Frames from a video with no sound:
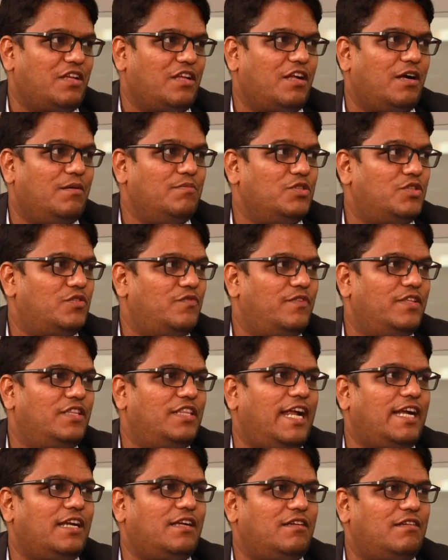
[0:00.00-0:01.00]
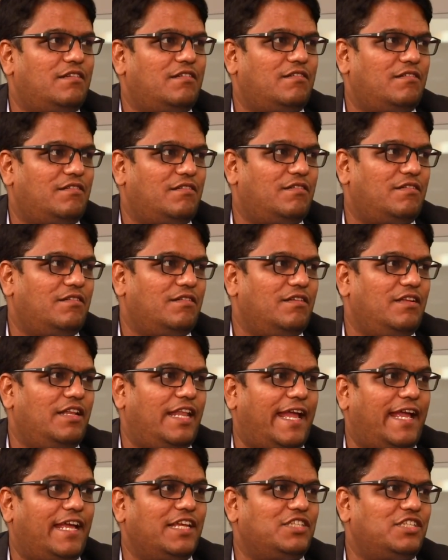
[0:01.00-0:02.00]
comes with that
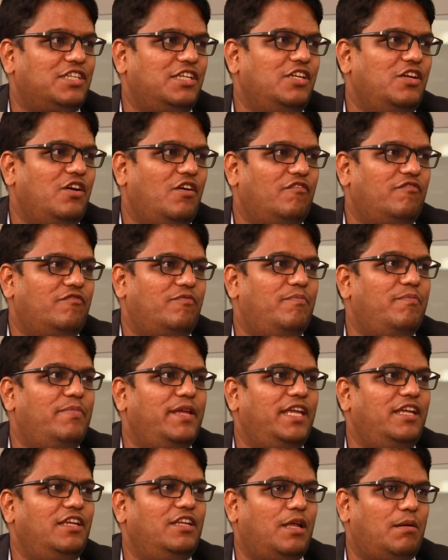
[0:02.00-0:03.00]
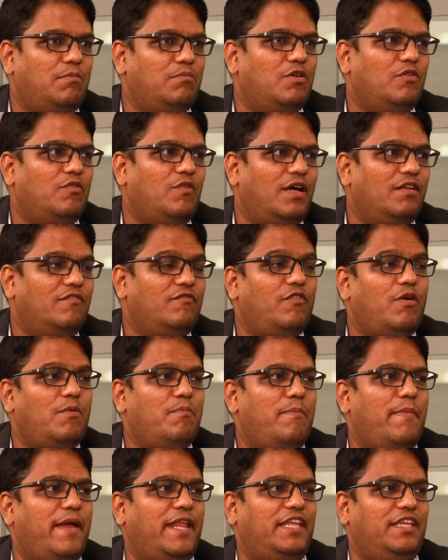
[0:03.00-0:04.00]
legacy of being #1 for
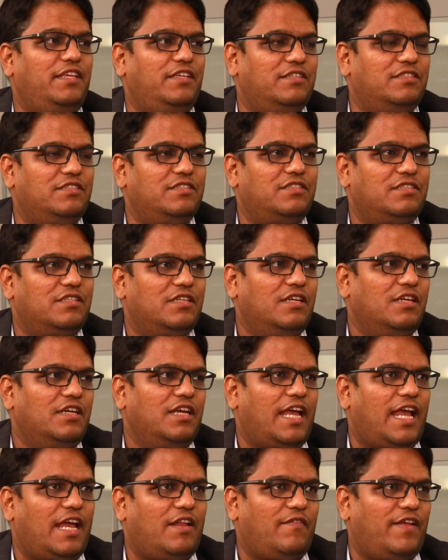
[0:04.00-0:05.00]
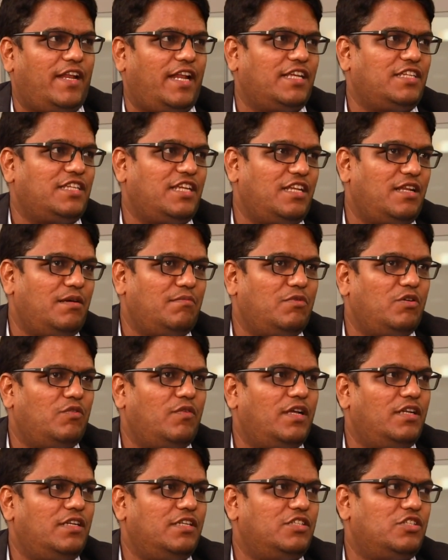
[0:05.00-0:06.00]
many years. And when I say
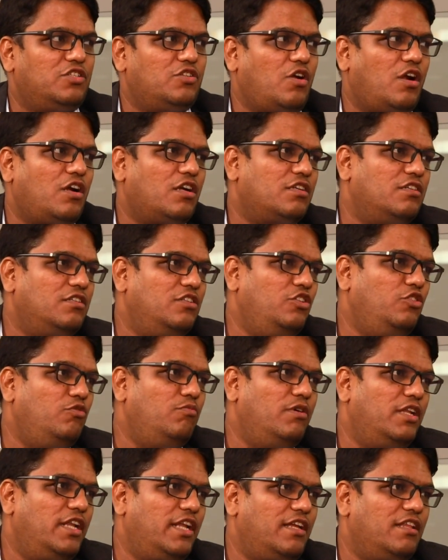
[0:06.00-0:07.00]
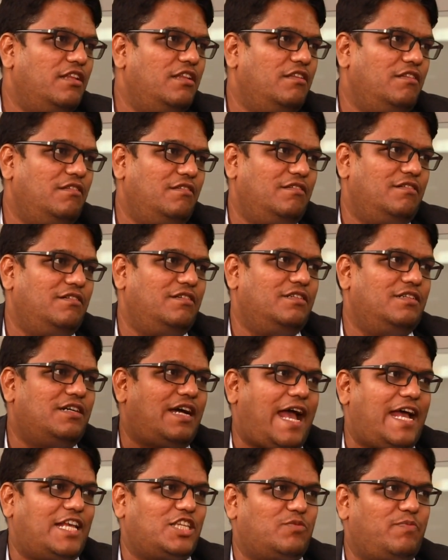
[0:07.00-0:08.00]
#1, it's not a numerical
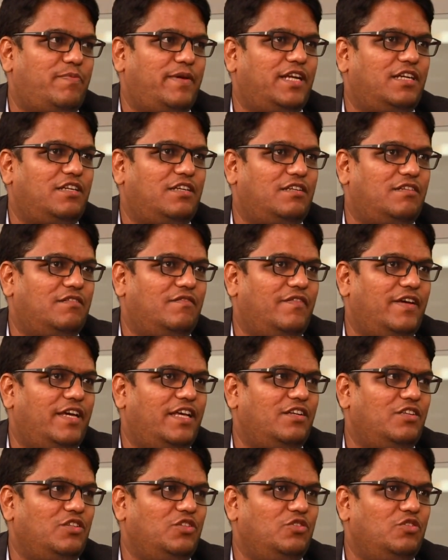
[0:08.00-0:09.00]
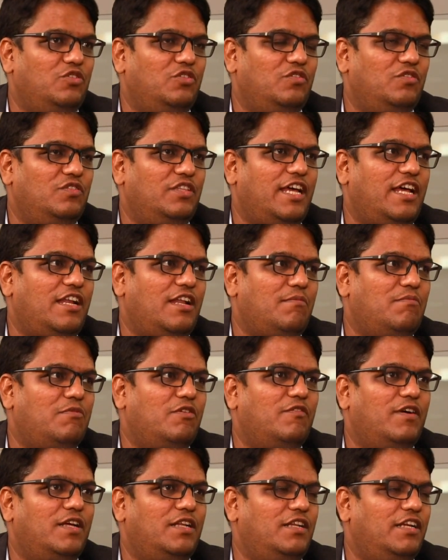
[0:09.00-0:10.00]
aspect where they are
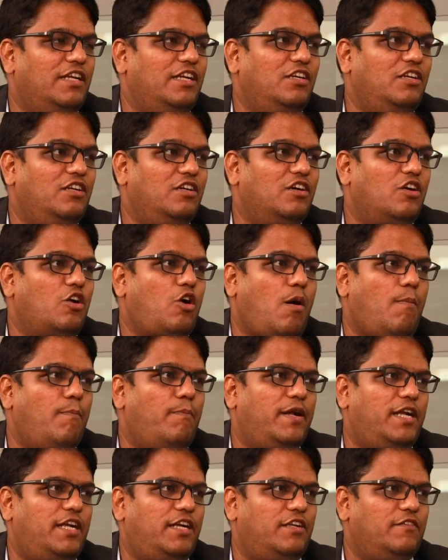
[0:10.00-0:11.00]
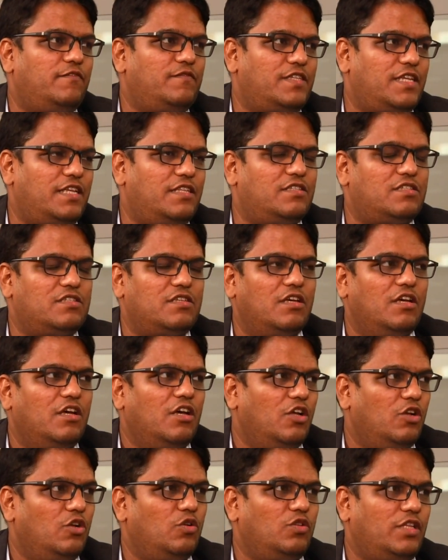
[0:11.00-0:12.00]
#1 in a competitive sense.
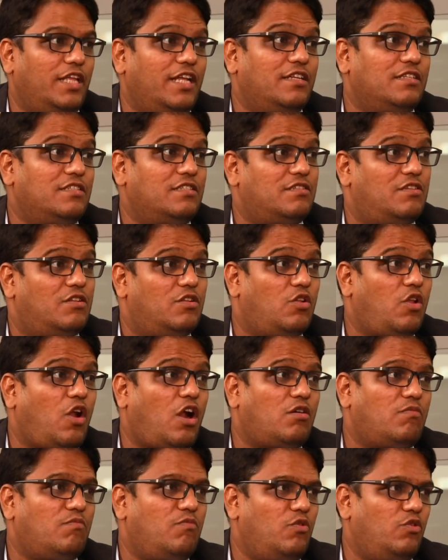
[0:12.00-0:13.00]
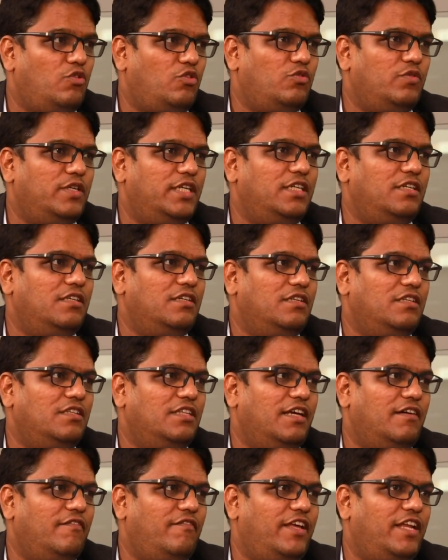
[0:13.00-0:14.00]
No, there is a lot more to it.
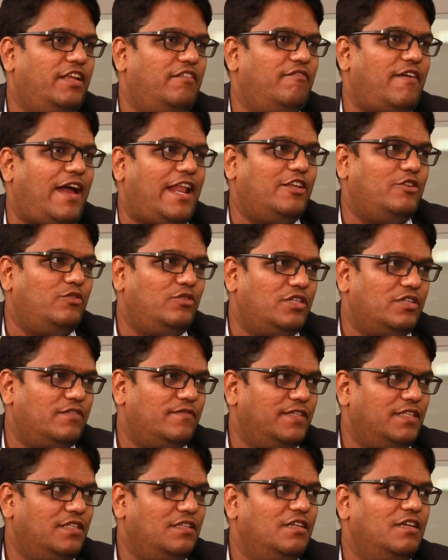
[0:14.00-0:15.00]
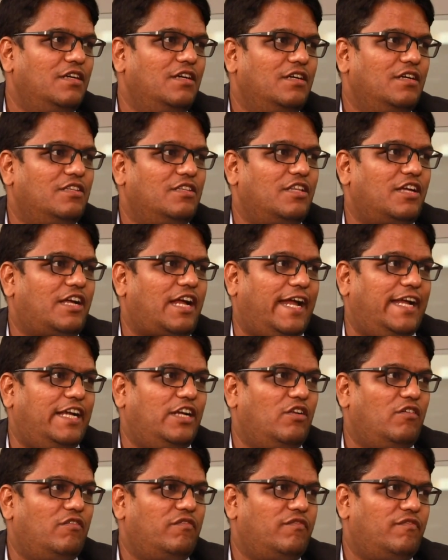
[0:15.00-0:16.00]
They are very value driven. The
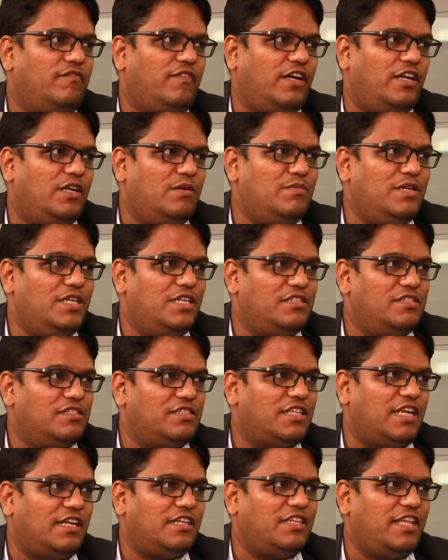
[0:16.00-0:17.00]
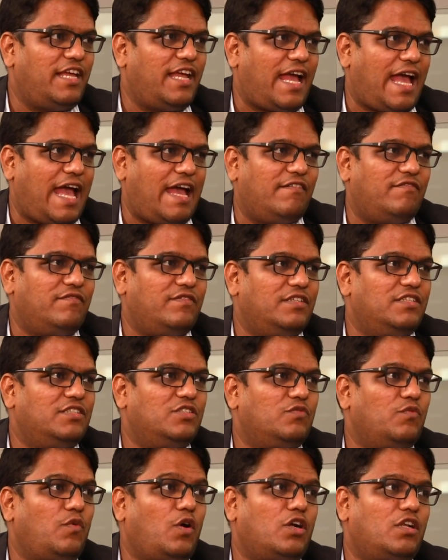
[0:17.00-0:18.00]
kind of fundamentals that they have
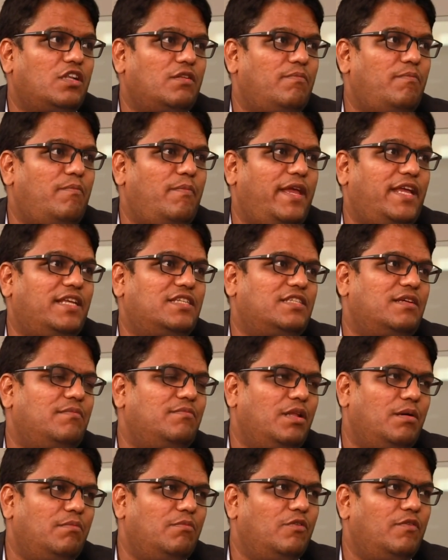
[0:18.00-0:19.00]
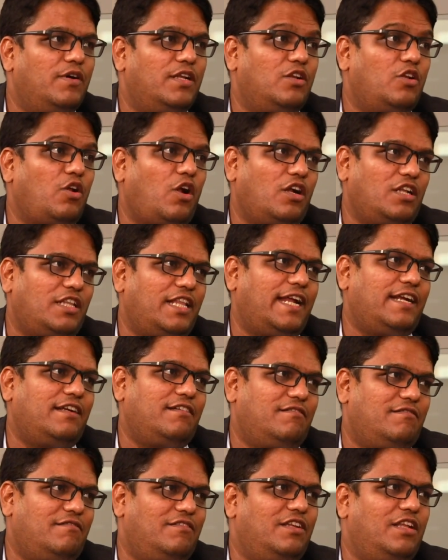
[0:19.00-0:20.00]
is what makes them #1. Not that
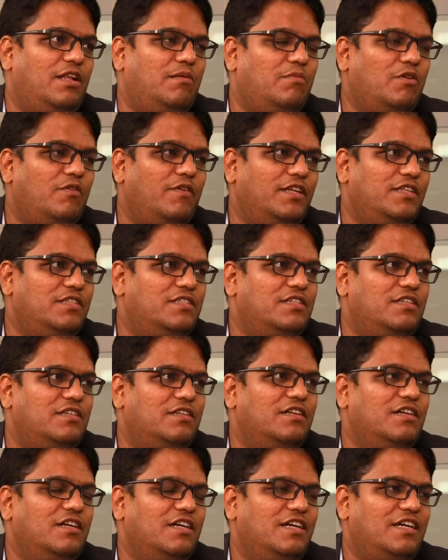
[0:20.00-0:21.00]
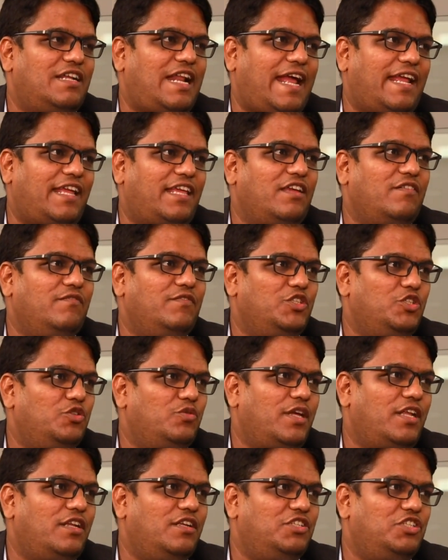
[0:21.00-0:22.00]
#1 is a ranking which you
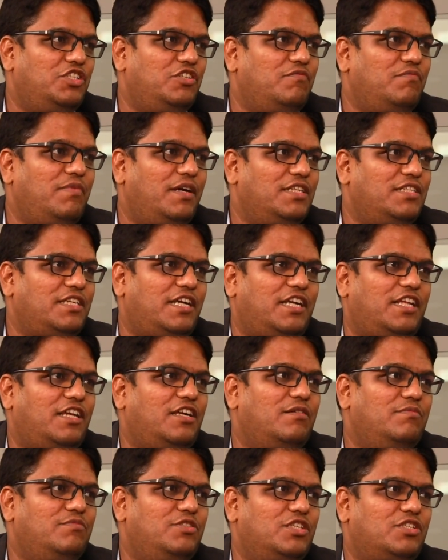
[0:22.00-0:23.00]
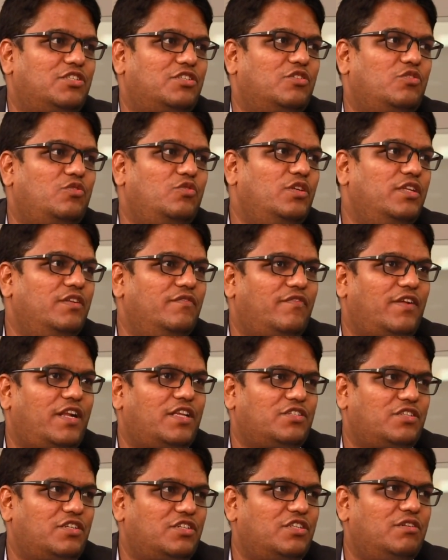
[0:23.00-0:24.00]
can achieve by setting up just a good
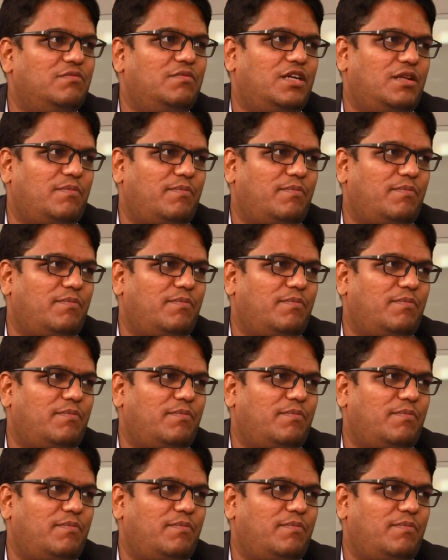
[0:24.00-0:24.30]
infrastructure, but